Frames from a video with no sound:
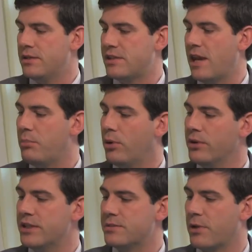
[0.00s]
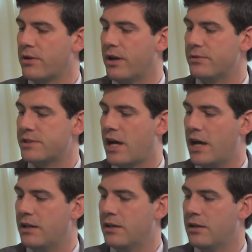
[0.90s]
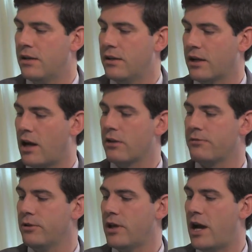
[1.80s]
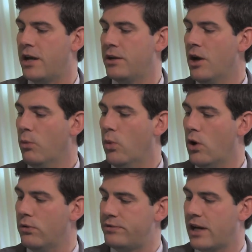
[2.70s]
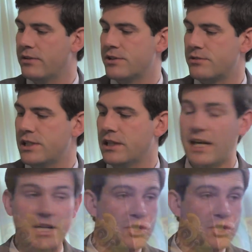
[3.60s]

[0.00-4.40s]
Sam pulled his mother outside. The colorful lion wove down the street like a